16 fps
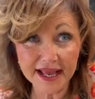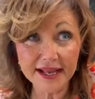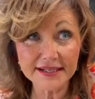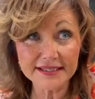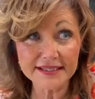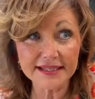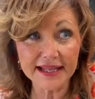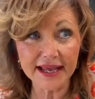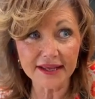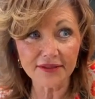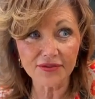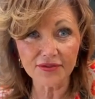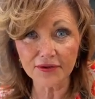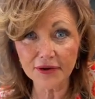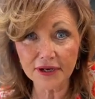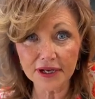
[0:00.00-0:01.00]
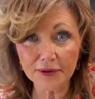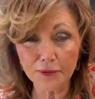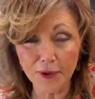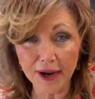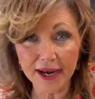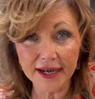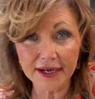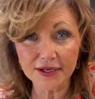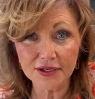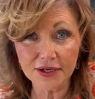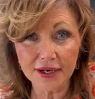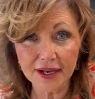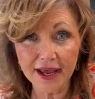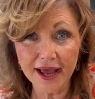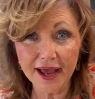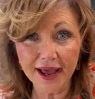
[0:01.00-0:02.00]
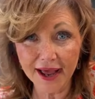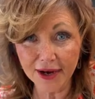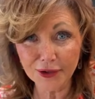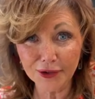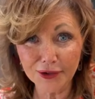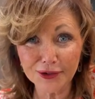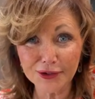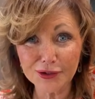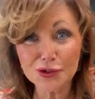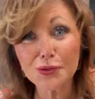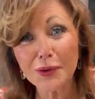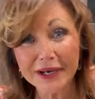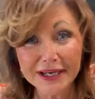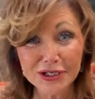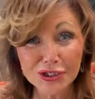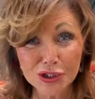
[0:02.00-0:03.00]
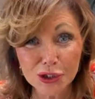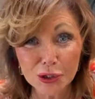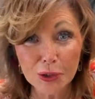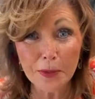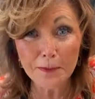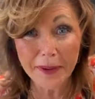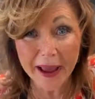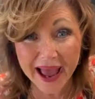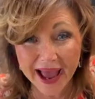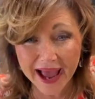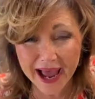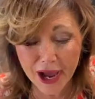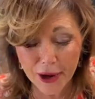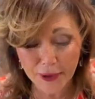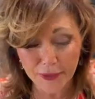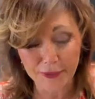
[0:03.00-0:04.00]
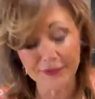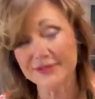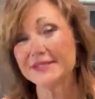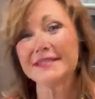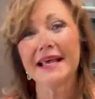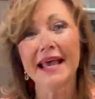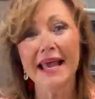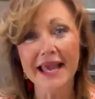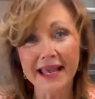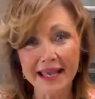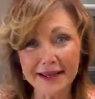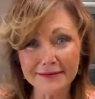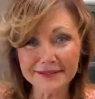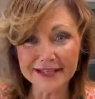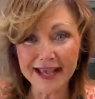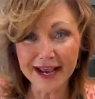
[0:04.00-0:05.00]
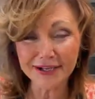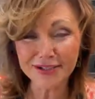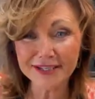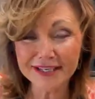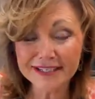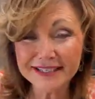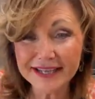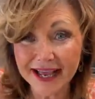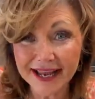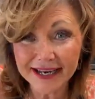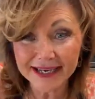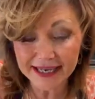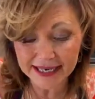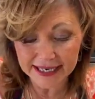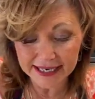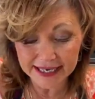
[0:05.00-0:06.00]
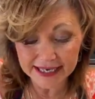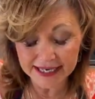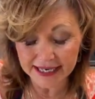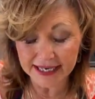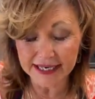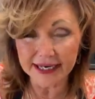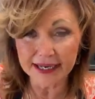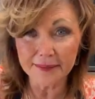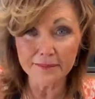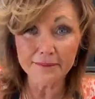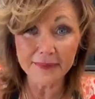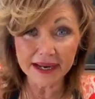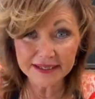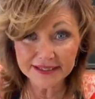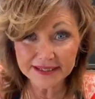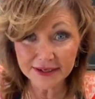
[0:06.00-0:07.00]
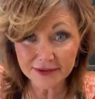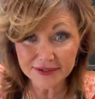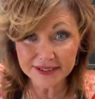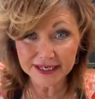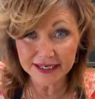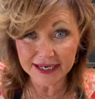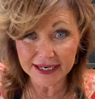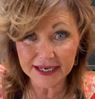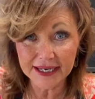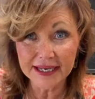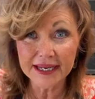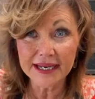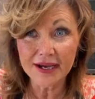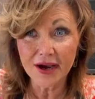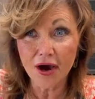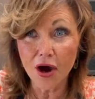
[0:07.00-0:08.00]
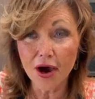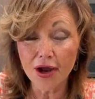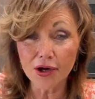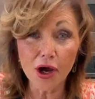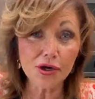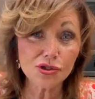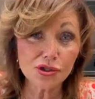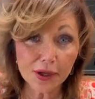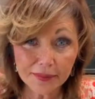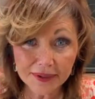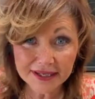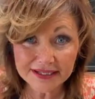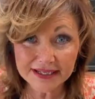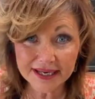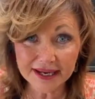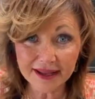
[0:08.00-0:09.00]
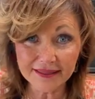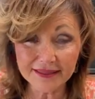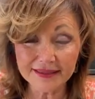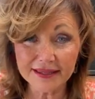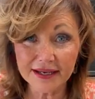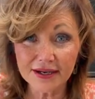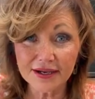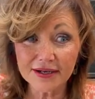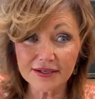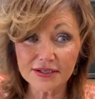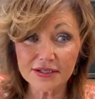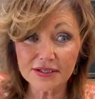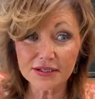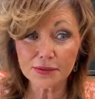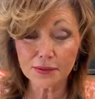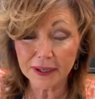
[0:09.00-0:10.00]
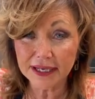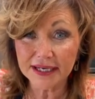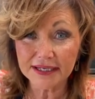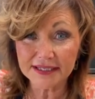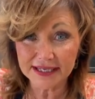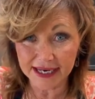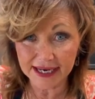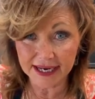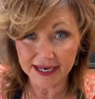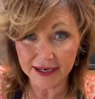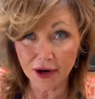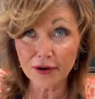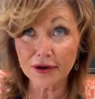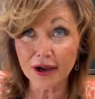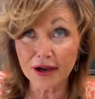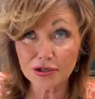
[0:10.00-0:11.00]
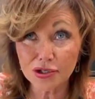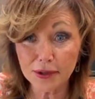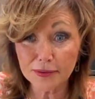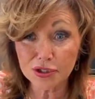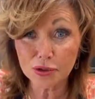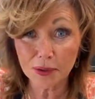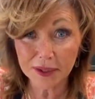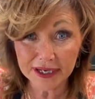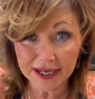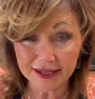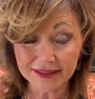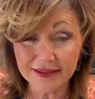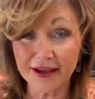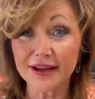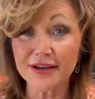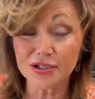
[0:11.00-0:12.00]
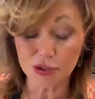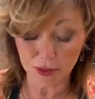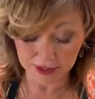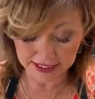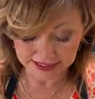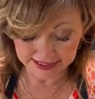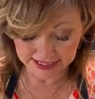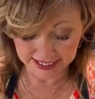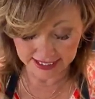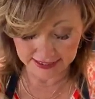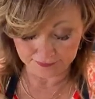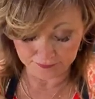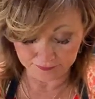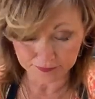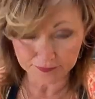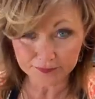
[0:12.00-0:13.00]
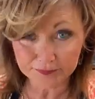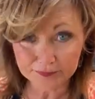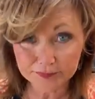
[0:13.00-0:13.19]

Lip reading: That's like 3,122 pounds. It was actually done in Mexico City on October the 10th, 2010, or October 20th on 2010.